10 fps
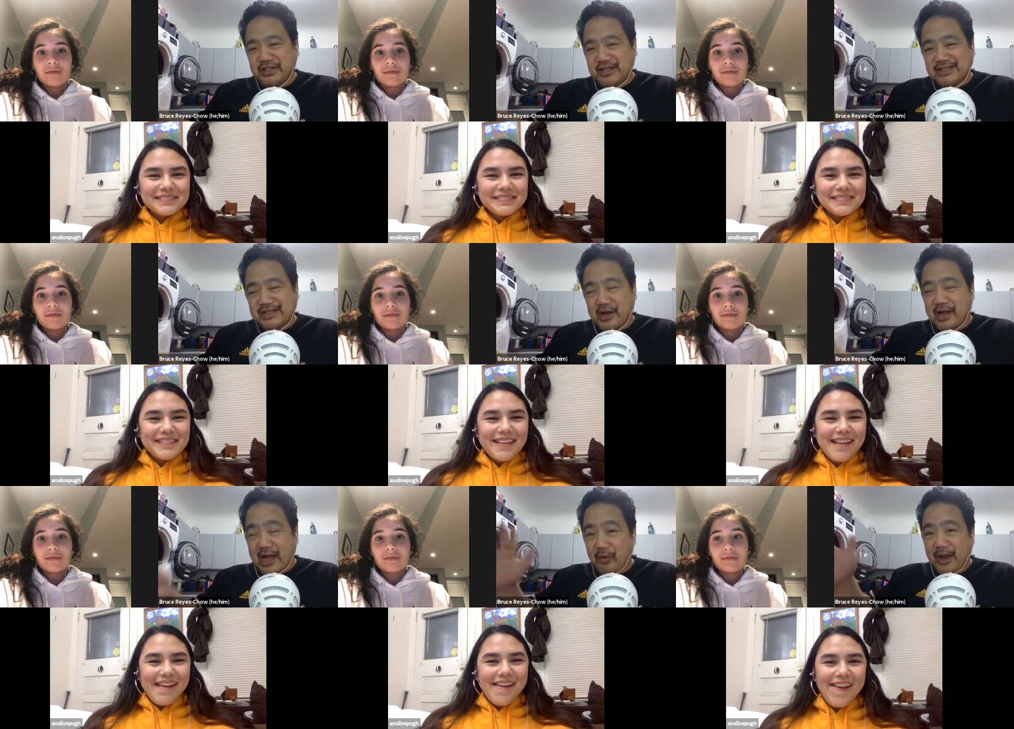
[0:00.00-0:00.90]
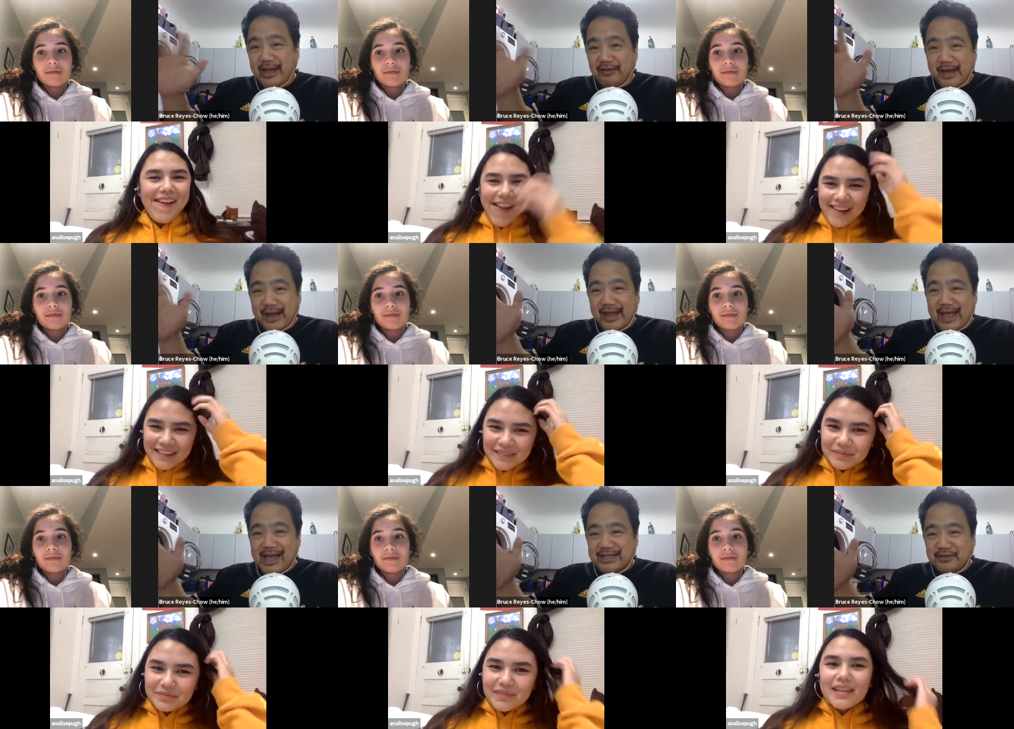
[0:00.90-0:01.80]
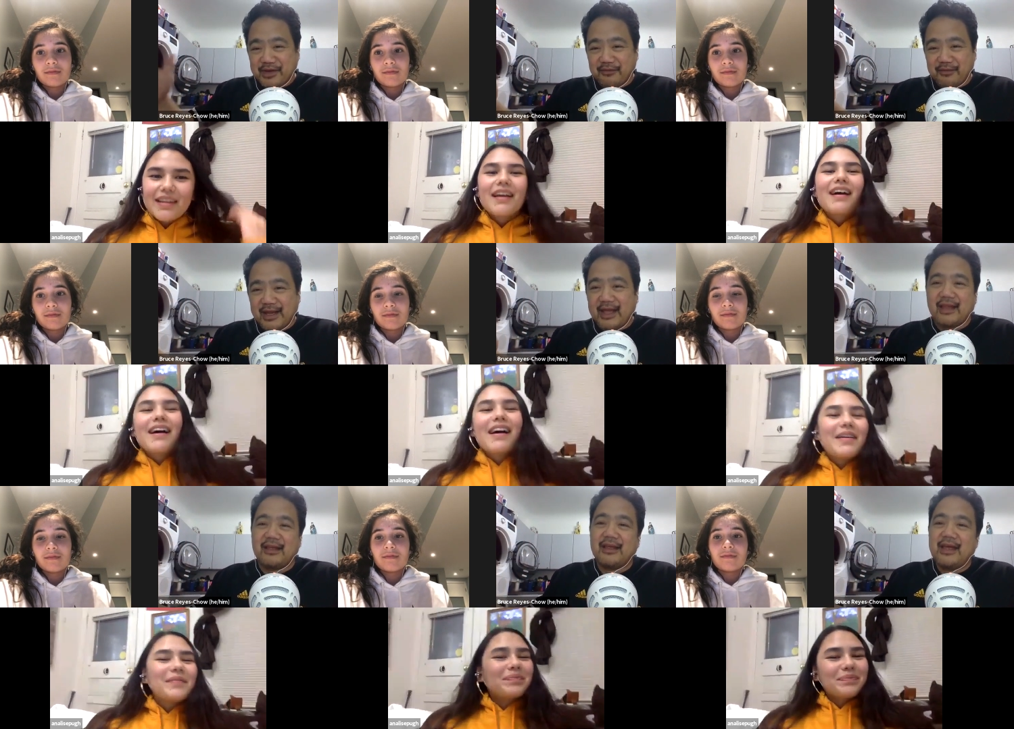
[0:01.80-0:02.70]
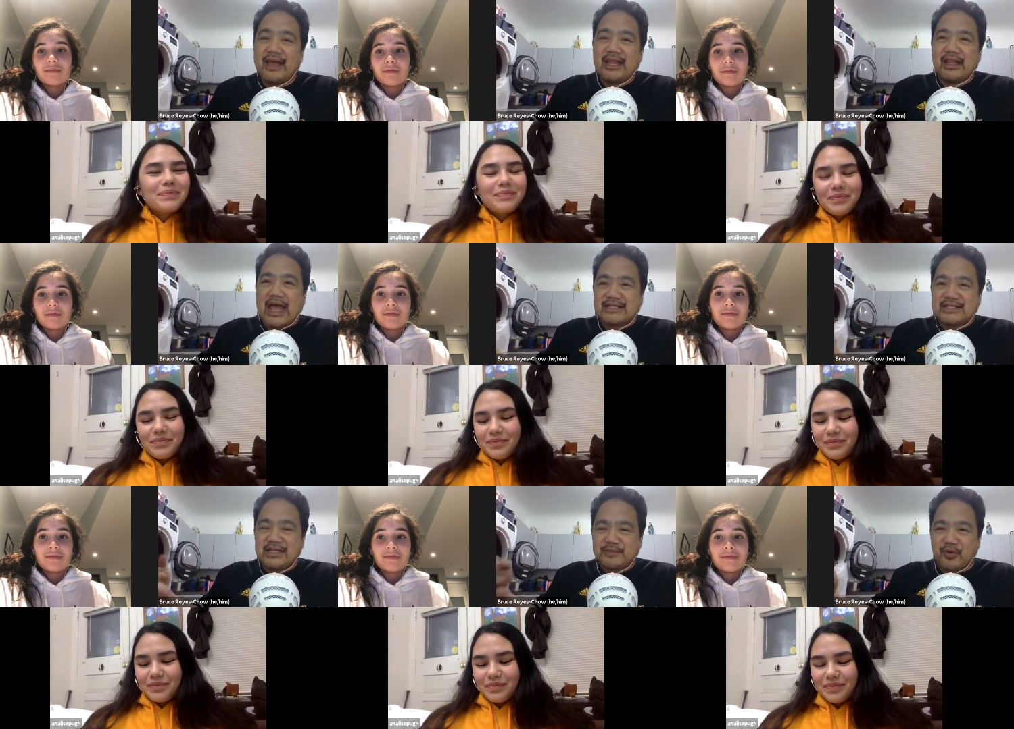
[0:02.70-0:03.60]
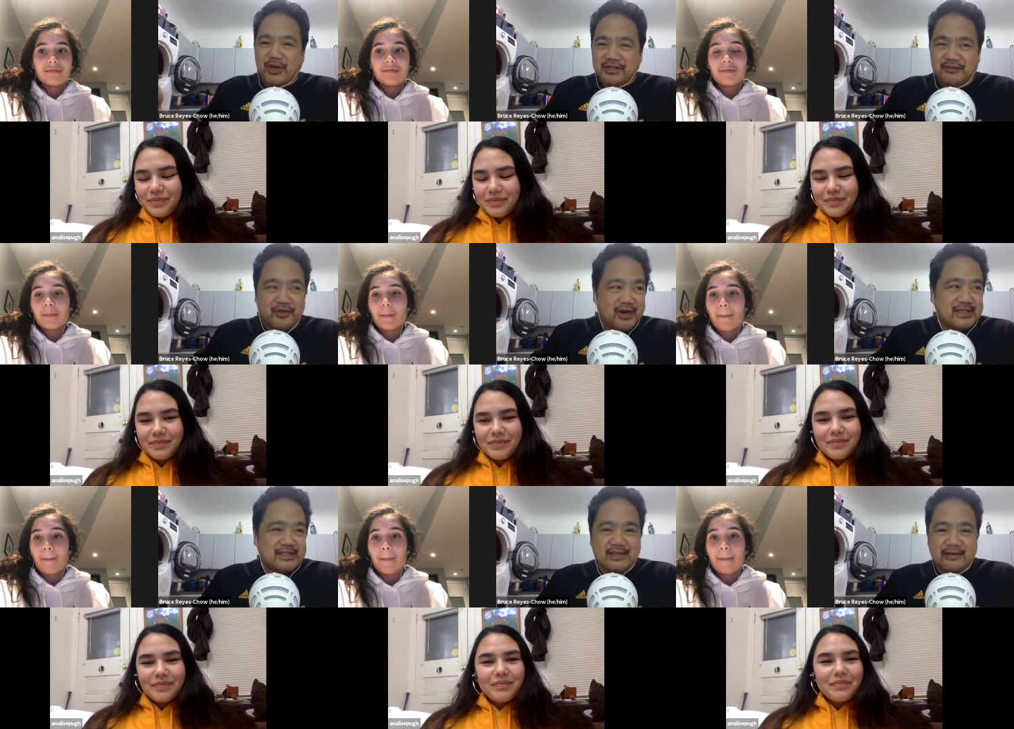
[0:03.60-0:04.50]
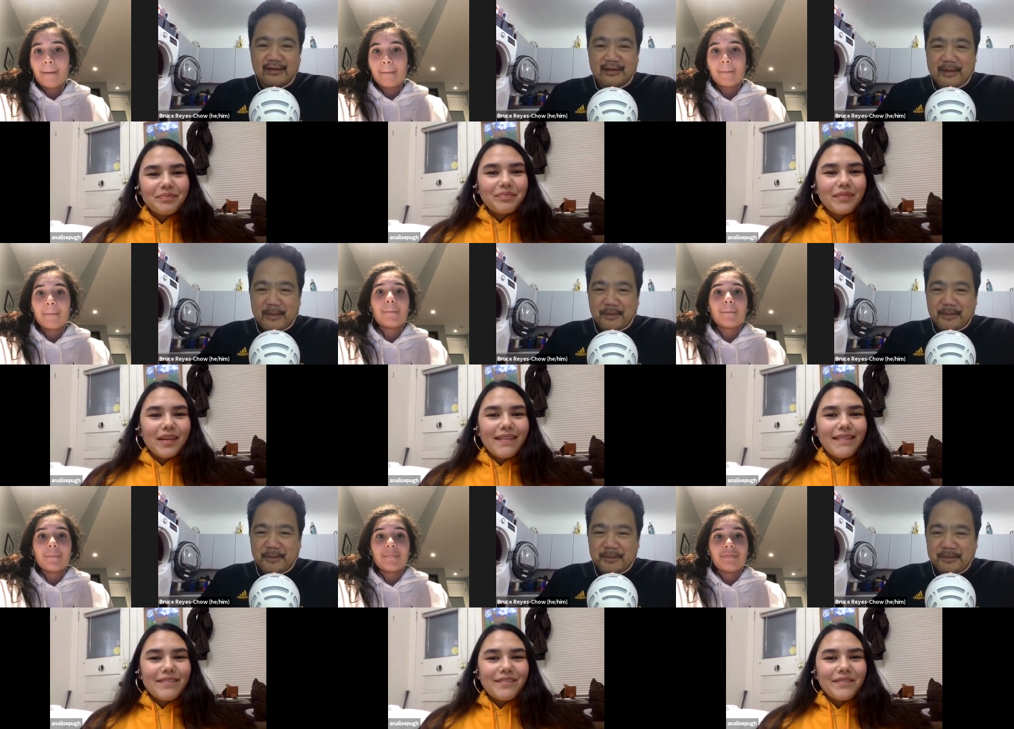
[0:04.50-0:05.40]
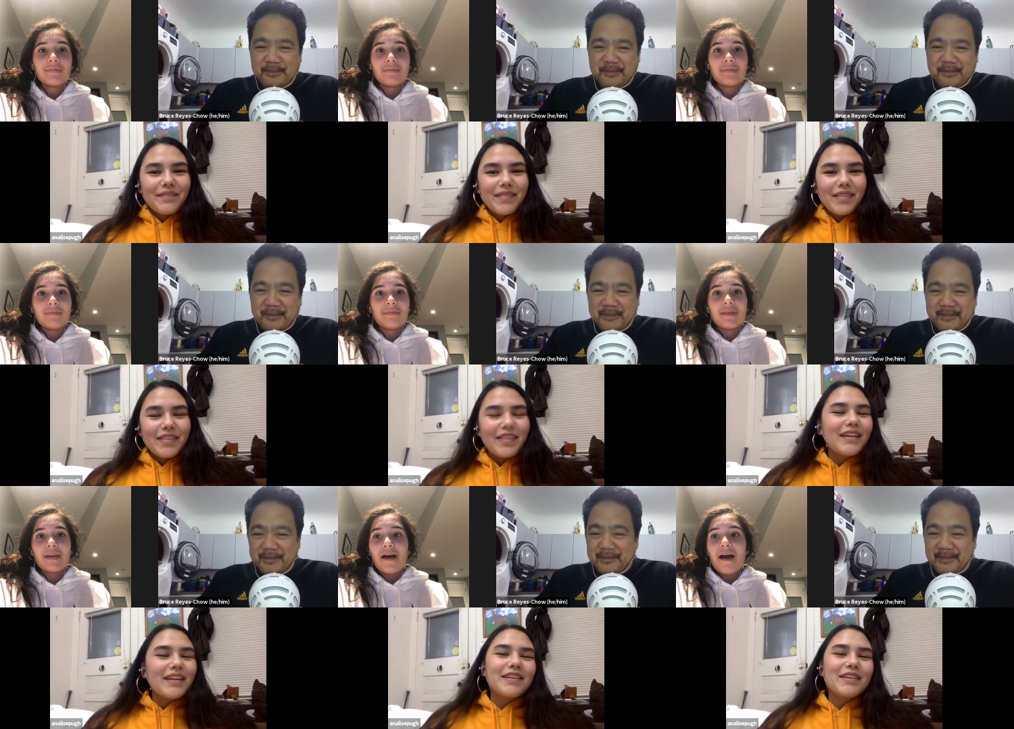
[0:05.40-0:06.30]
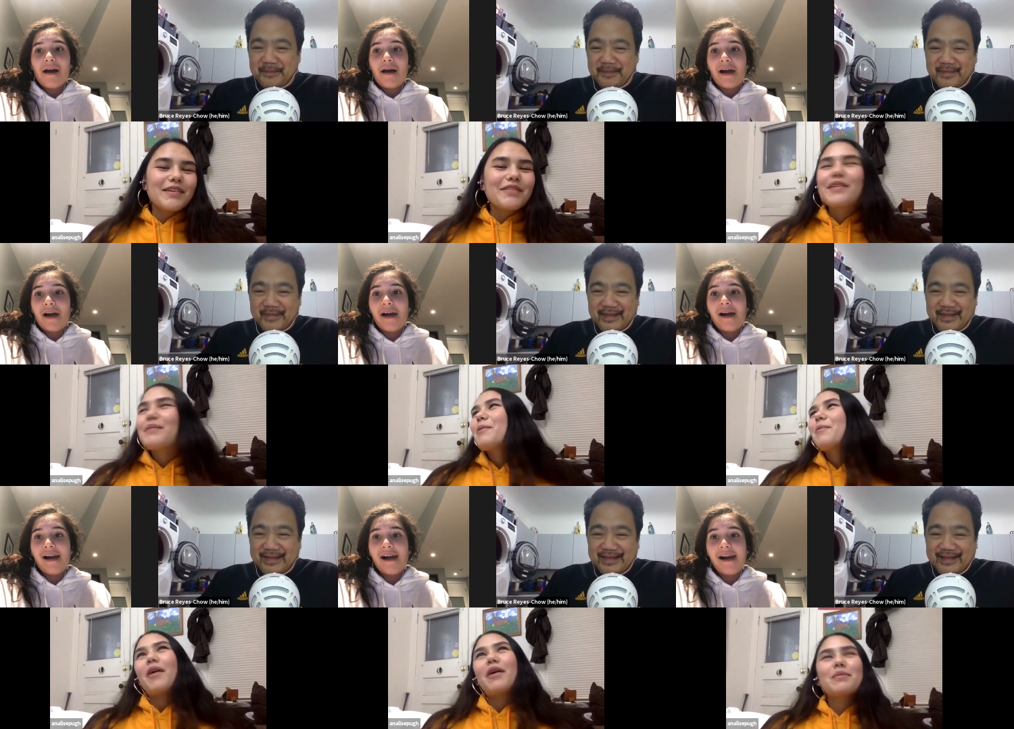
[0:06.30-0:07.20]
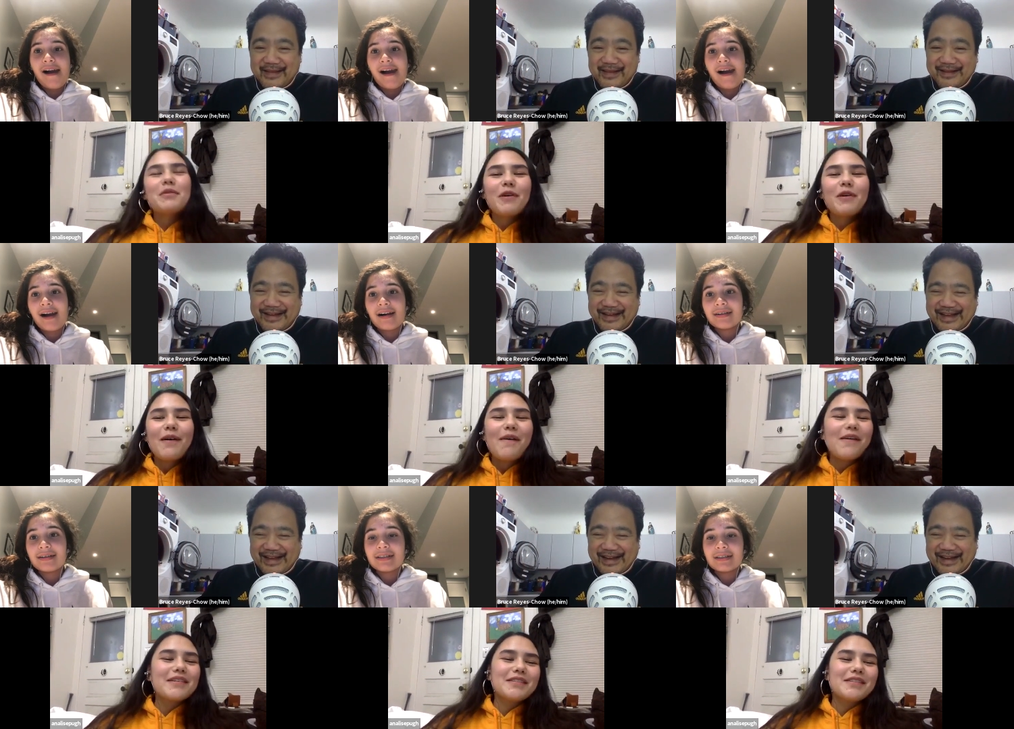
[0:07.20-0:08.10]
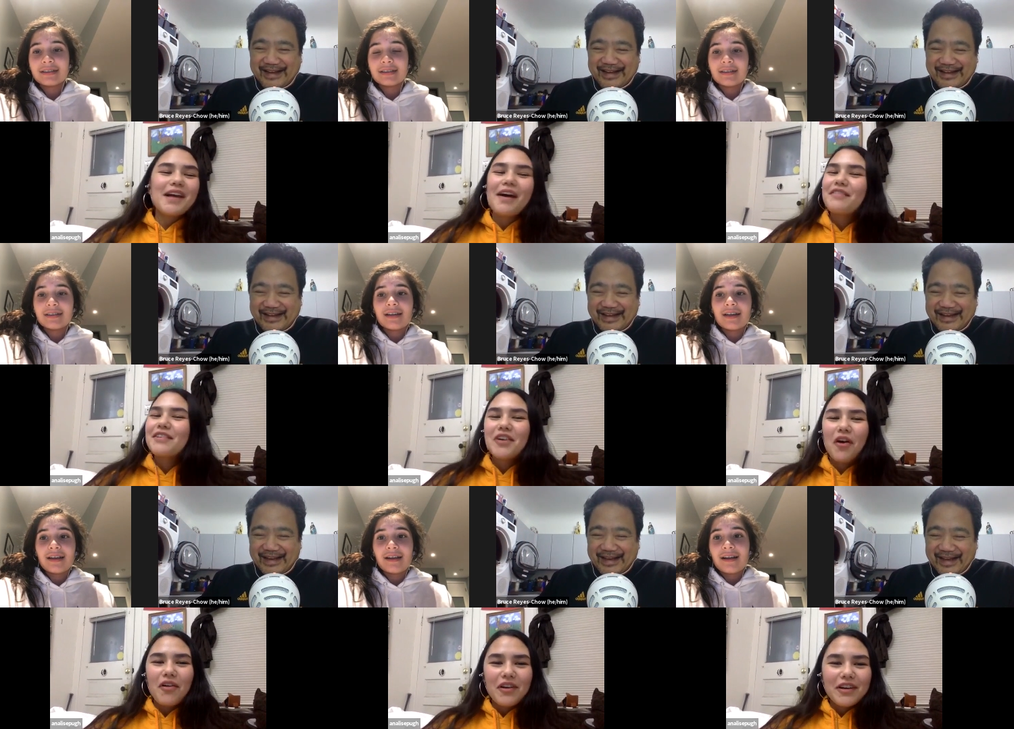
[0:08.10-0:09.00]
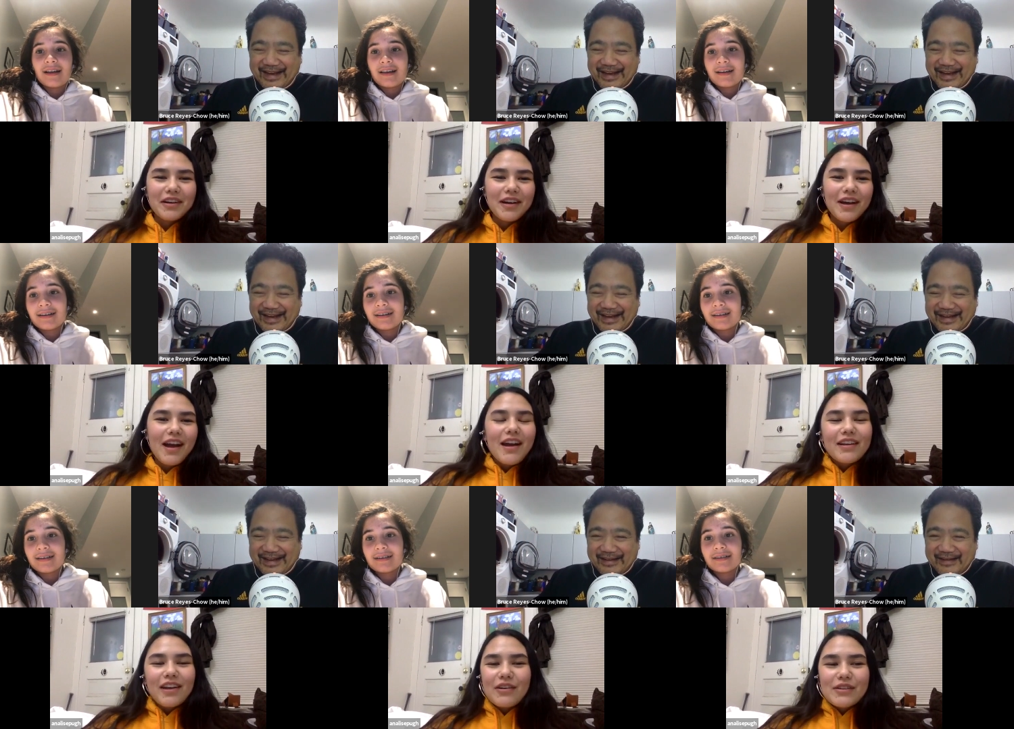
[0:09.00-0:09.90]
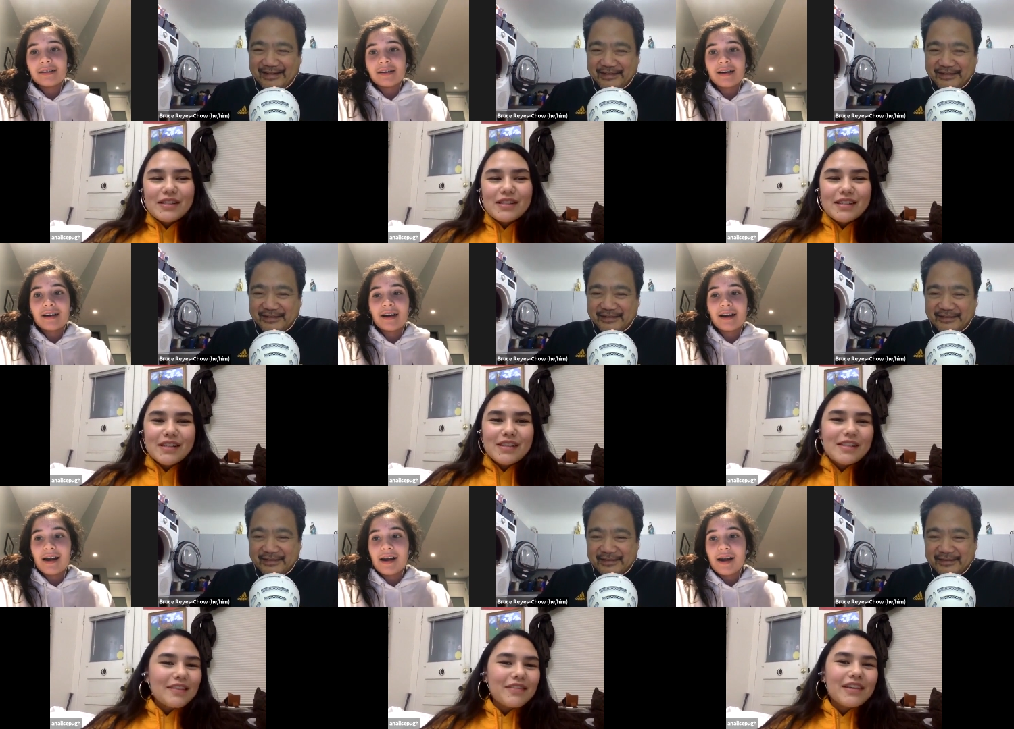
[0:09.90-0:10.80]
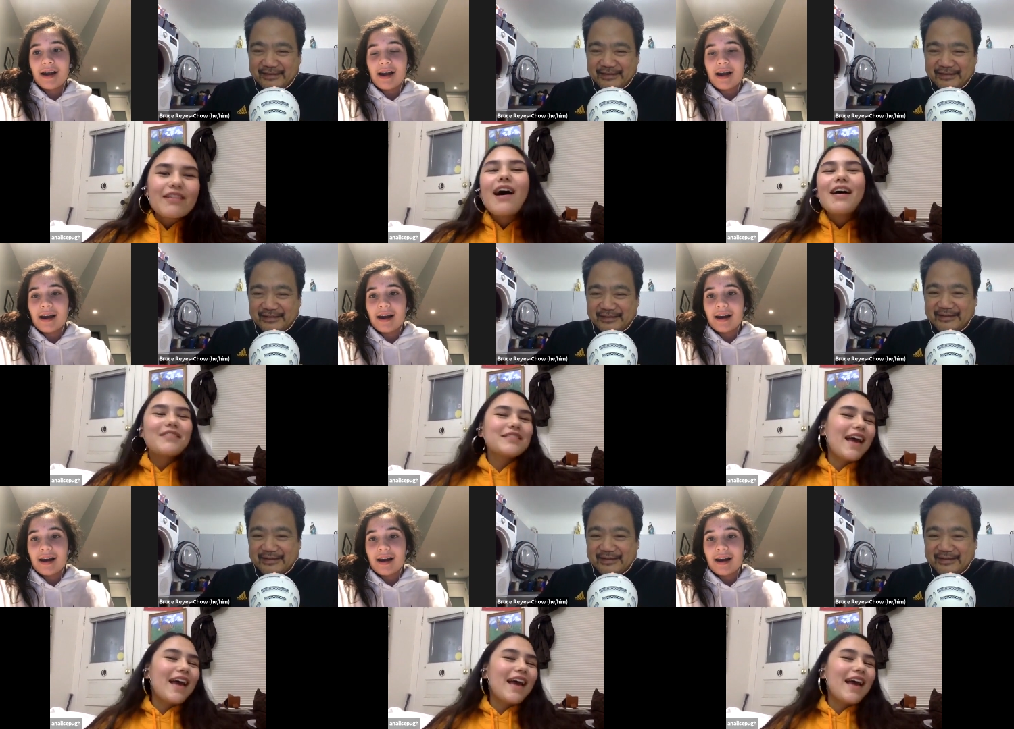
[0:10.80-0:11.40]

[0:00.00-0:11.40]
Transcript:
Speaker 1: this and going, I want to give money. Yes, I want to give money. Any last inspiration for us?
Speaker 2: Thank you from the bottom of our hearts. Every dollar goes to saving lives,